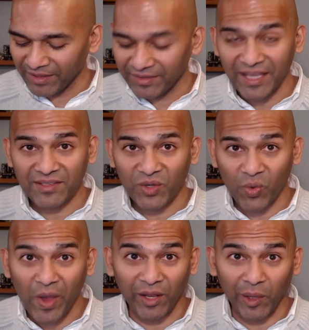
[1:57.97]
That's
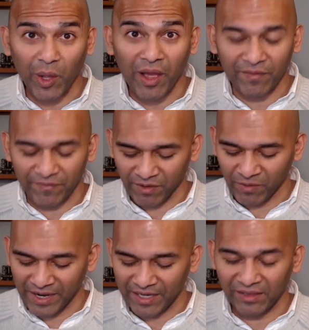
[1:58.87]
quite a lot for a
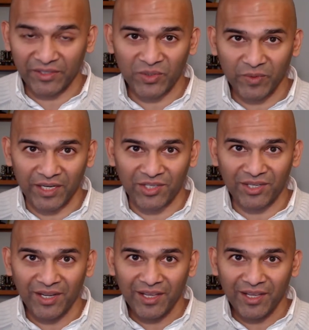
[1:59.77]
regular switch.